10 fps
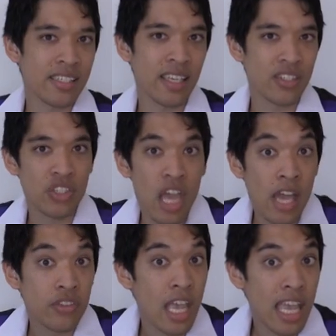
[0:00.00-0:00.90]
such
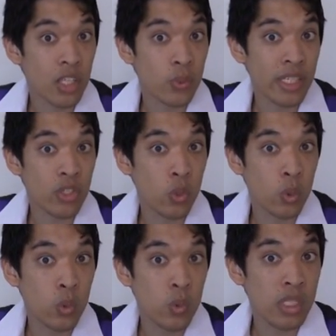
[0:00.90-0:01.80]
tailoring
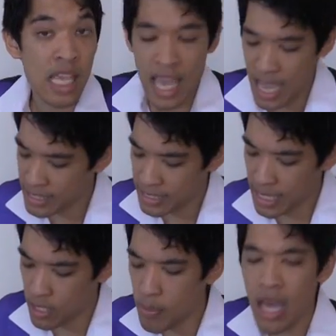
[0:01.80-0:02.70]
tools and
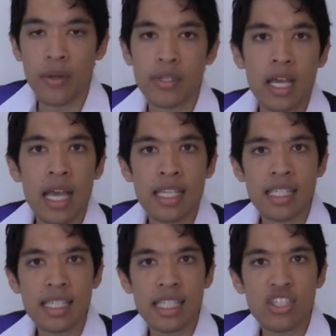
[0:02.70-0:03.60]
set about
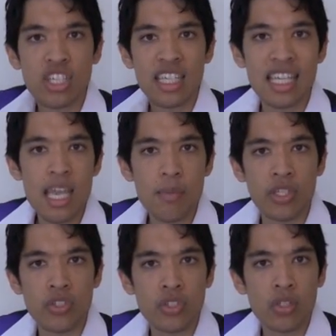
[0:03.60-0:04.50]
stitching an
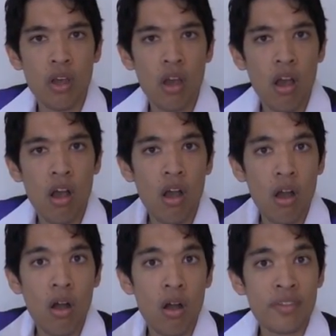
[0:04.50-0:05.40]
image
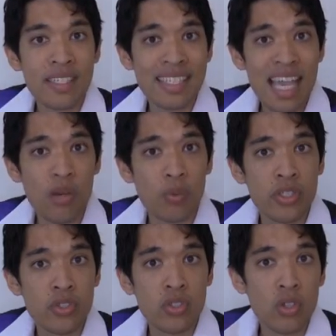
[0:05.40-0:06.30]
of his
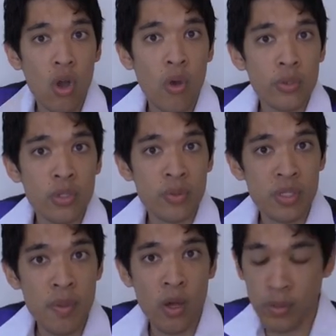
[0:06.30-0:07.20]
sandwich onto his
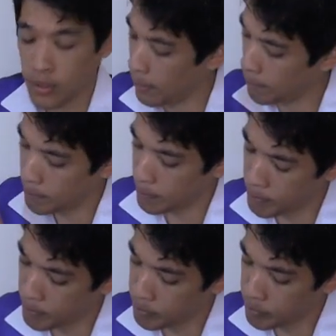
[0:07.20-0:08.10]
belt.
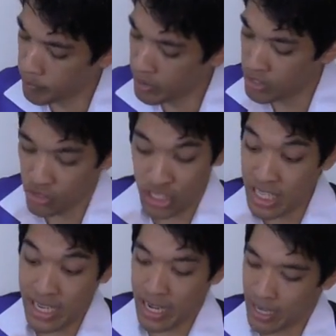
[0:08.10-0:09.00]

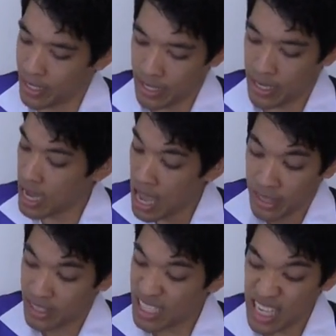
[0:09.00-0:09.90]
"Gee,
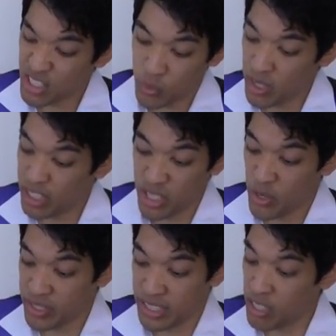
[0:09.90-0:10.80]
the lads are really
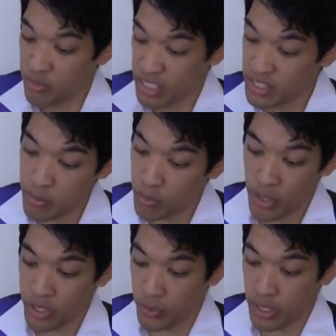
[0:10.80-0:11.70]
going to love this
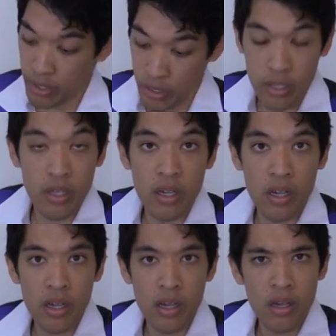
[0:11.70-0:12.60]
embroidery."
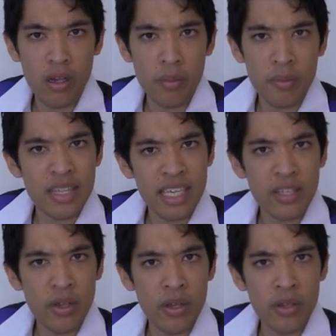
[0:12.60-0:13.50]
But then he
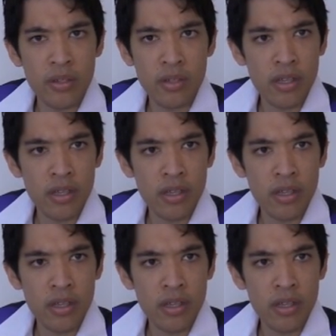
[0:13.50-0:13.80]
heard